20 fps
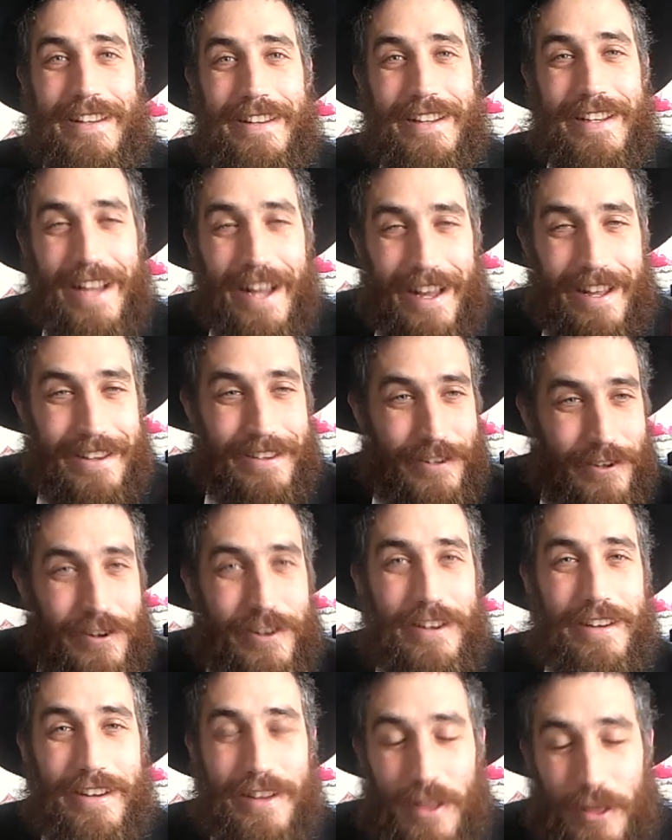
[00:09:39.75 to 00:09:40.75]
God
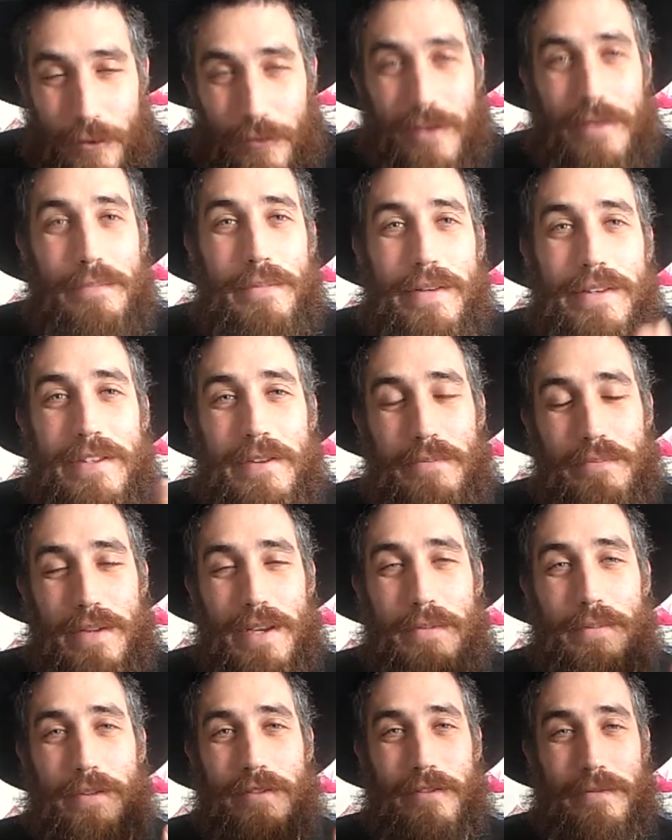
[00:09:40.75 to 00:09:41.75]
took 3 million
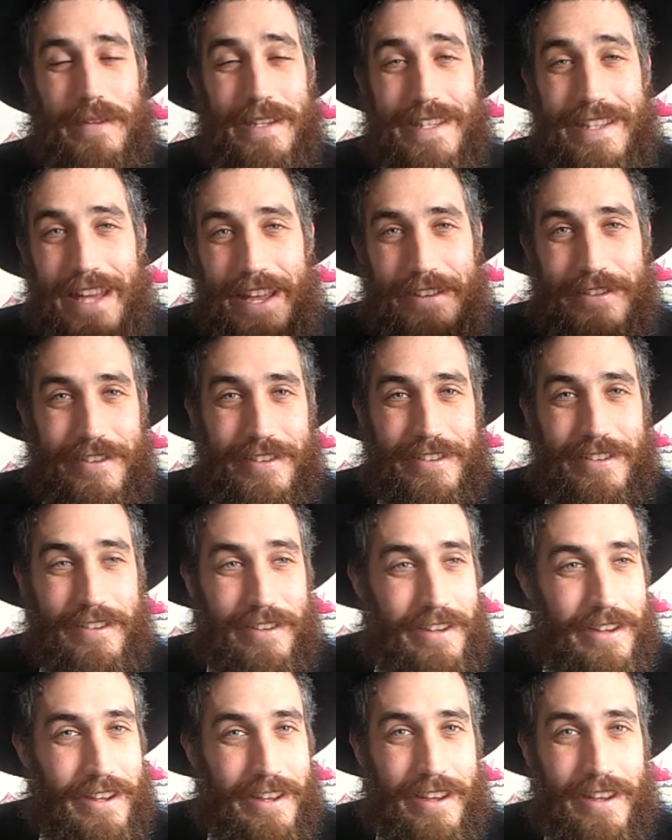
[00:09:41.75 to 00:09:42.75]
people from a desert,
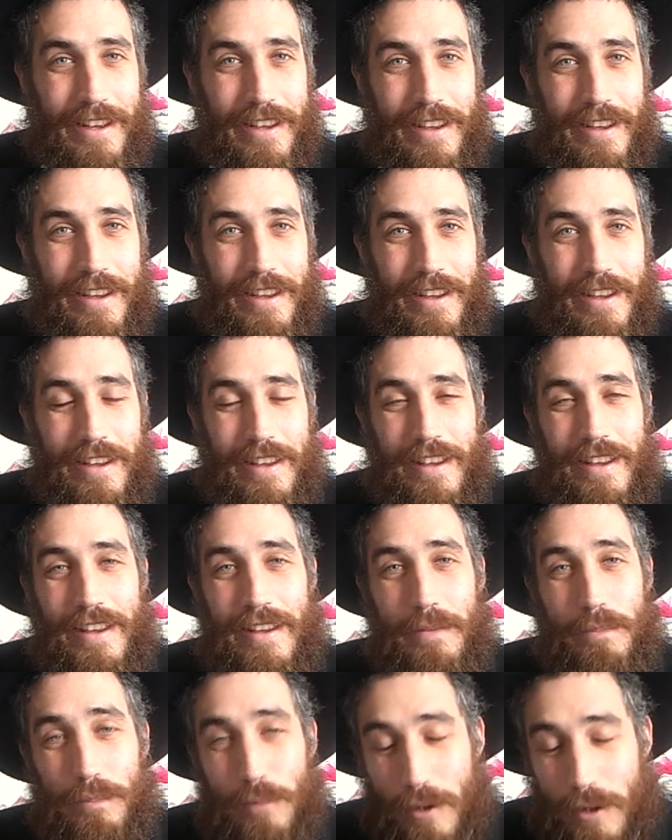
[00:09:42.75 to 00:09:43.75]

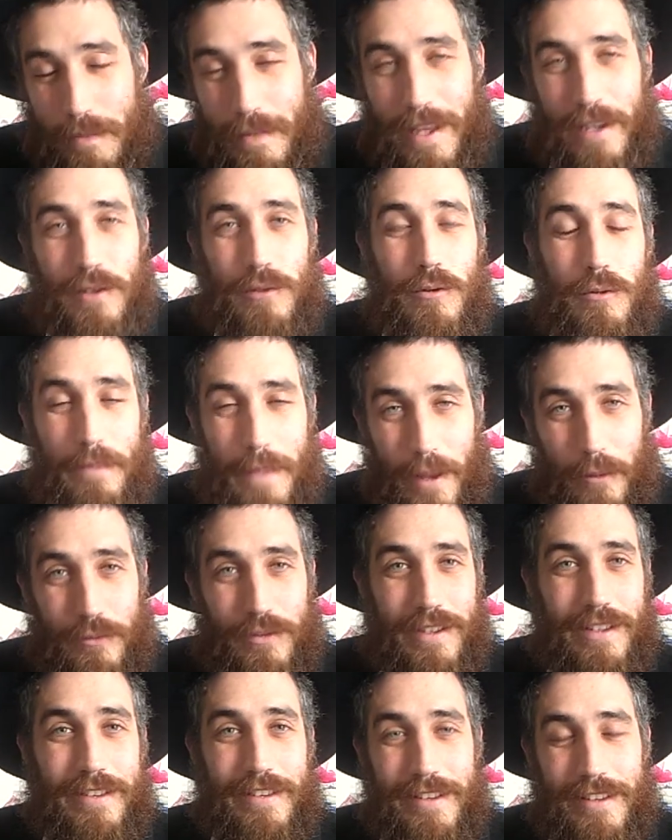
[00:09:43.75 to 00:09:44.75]
put them next to a
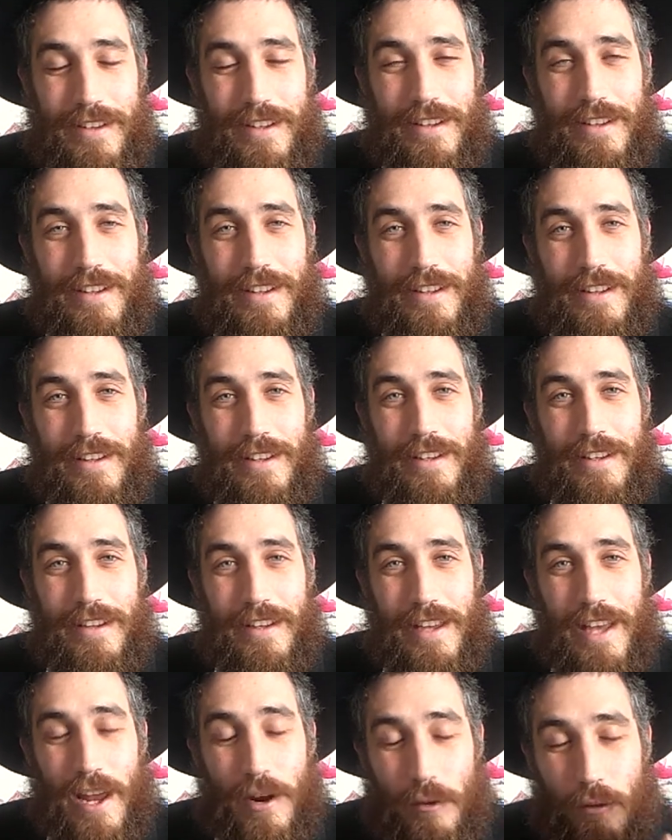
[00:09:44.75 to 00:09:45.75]
mountain,
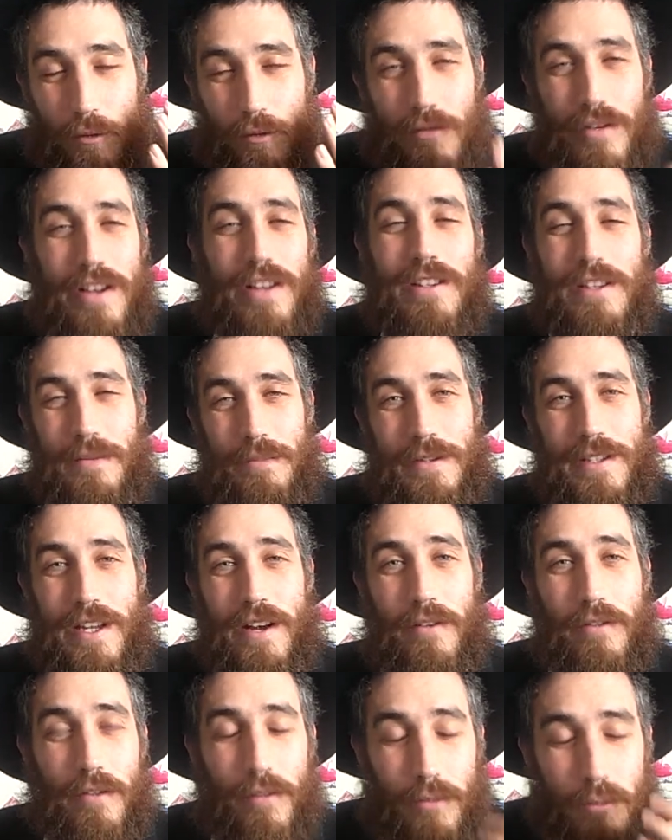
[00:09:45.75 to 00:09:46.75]
and revealed
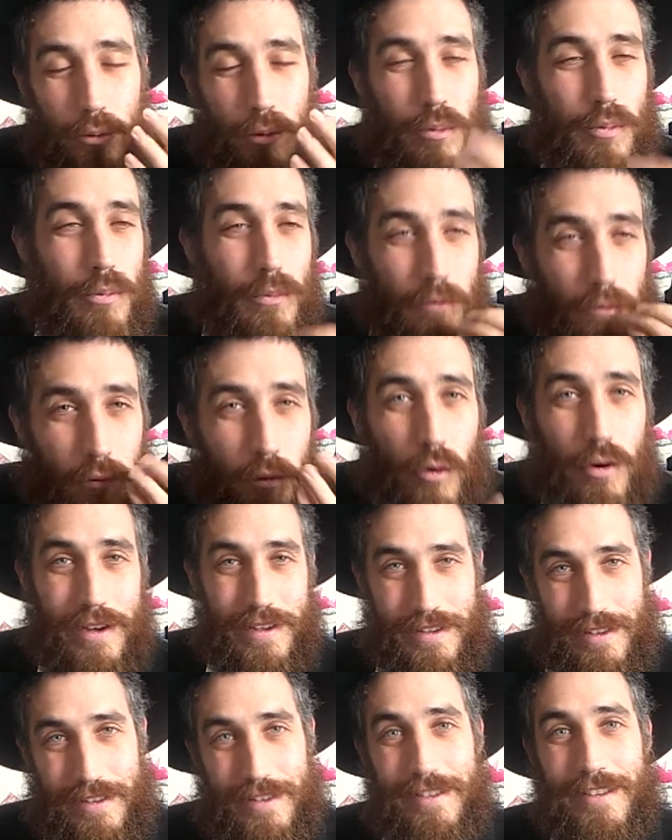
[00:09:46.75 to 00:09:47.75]
himself through
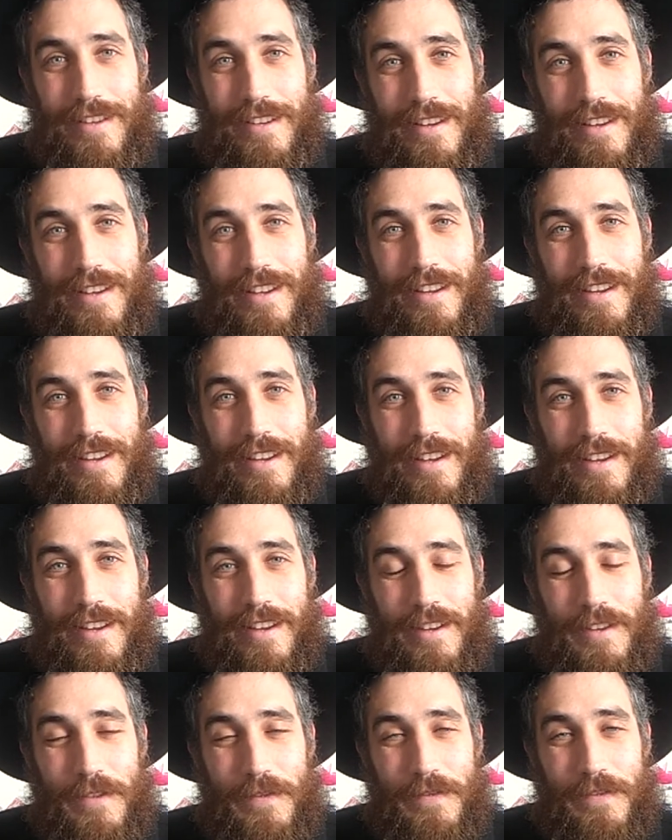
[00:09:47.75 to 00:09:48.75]
voice
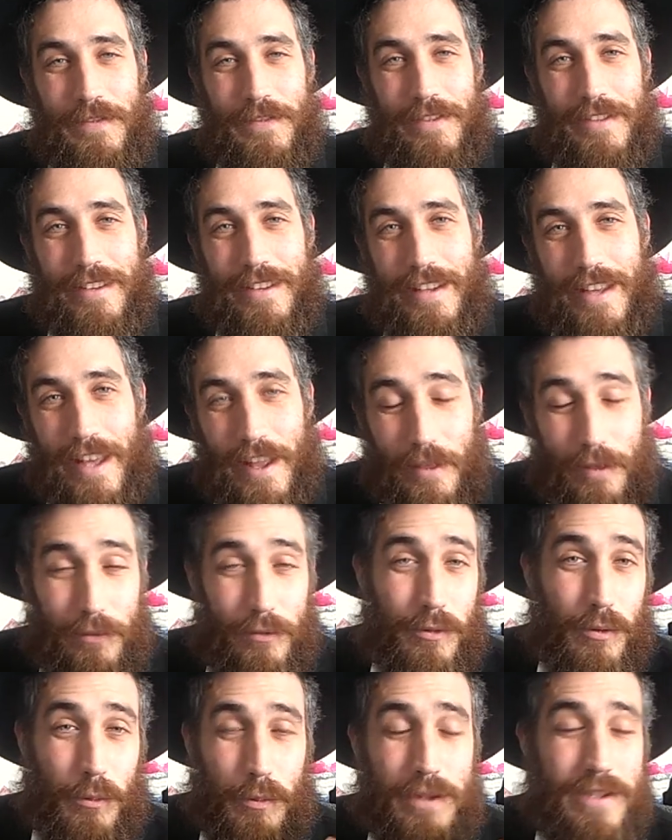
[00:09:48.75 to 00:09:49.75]
and
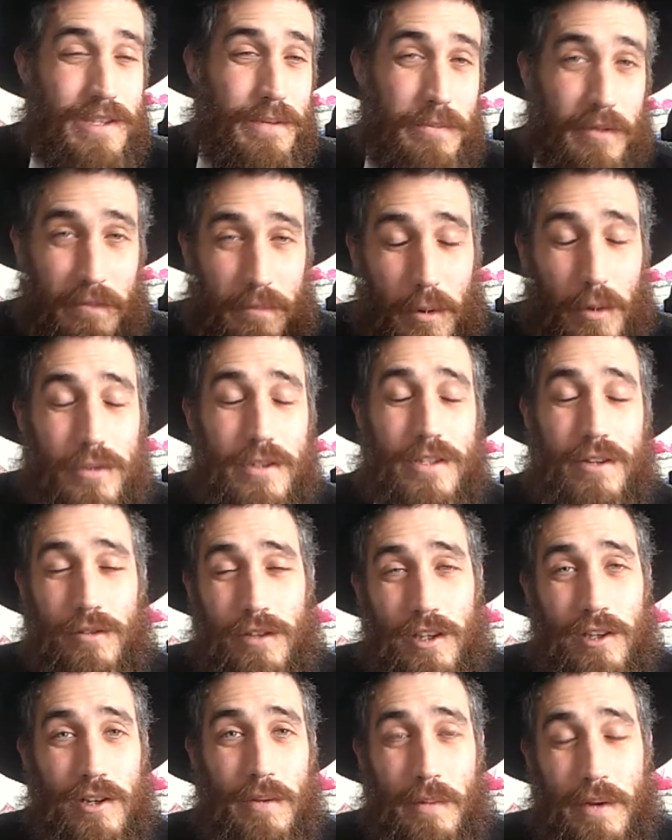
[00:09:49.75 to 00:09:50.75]
through the wisdom of Moses, our
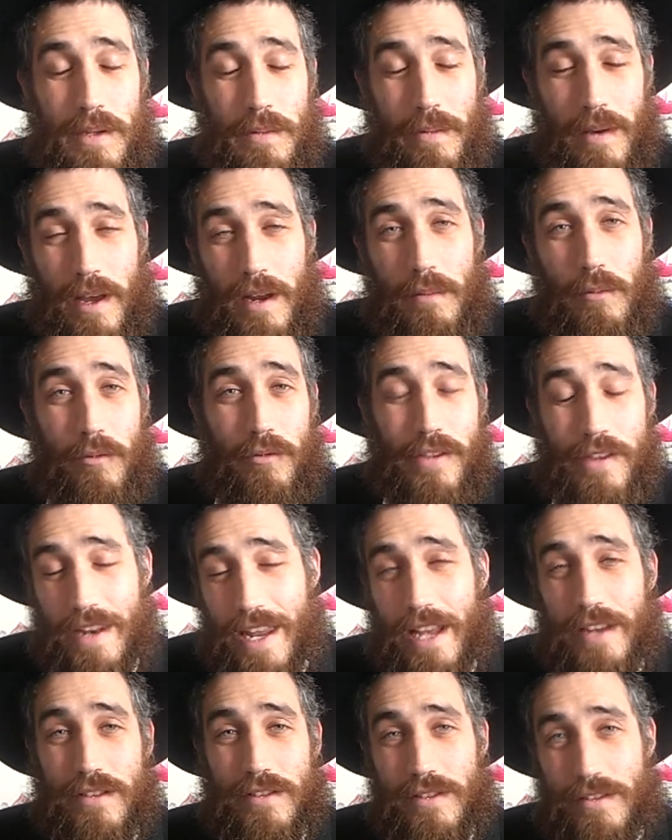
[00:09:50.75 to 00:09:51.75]
teacher, peace be on him, over the
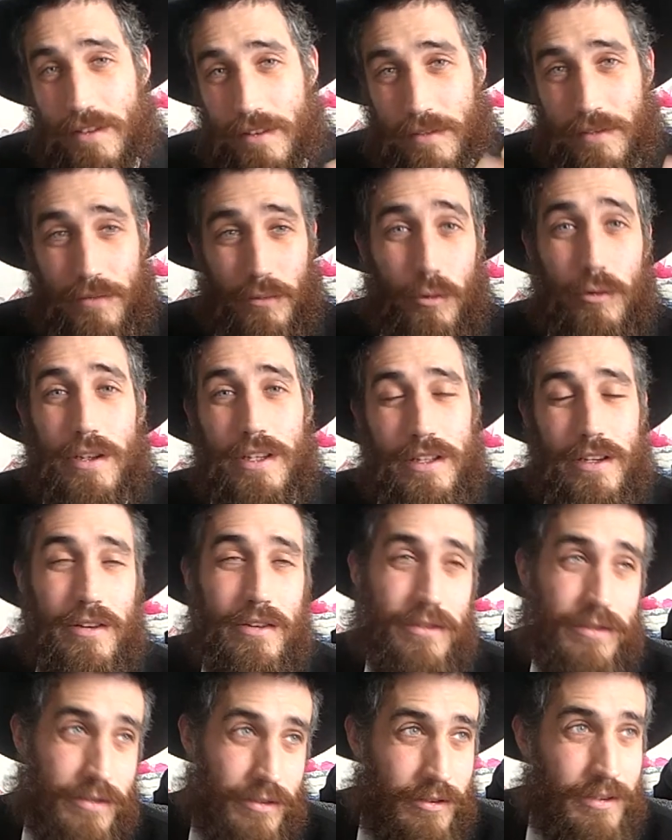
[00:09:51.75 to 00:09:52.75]
next 40
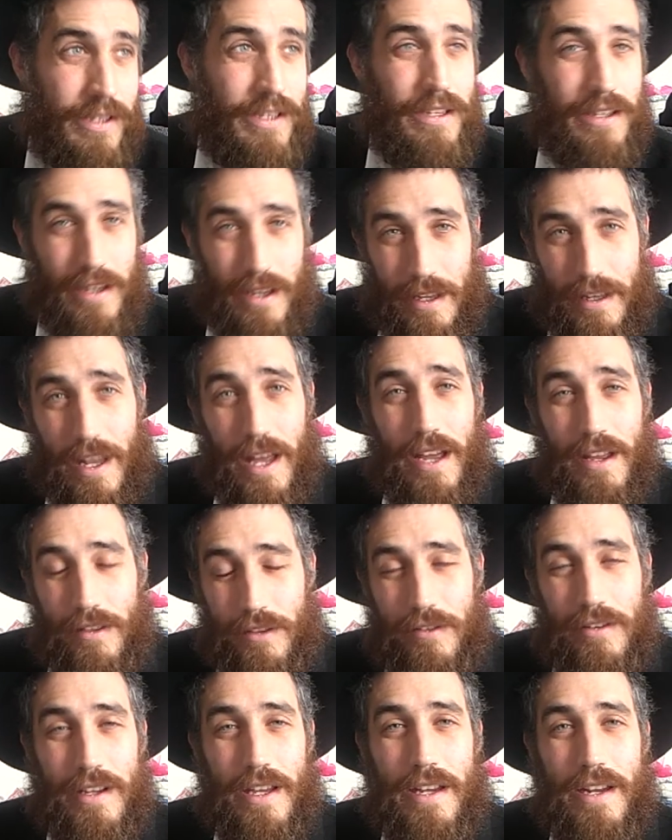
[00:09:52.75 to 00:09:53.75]
years, 39,
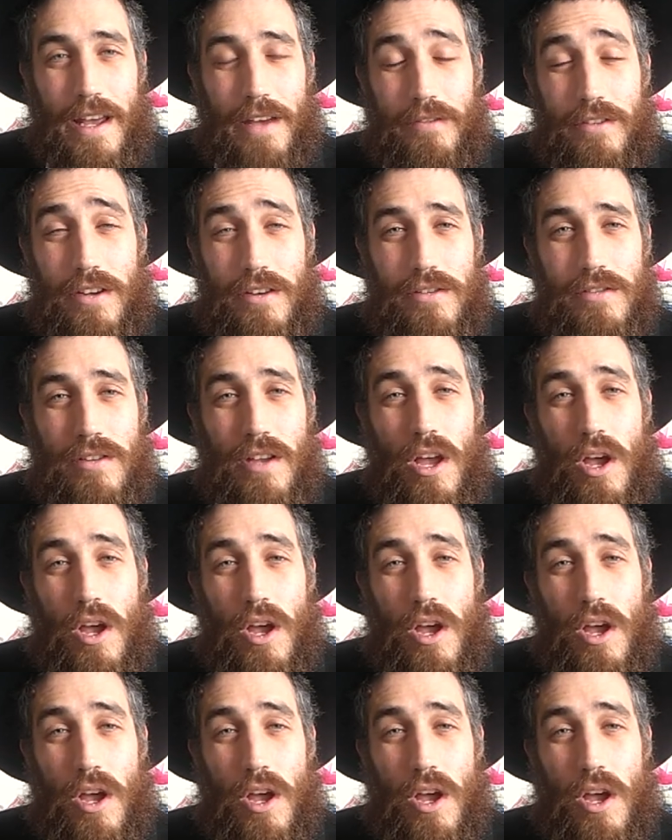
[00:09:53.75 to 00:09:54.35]
38 and a half years,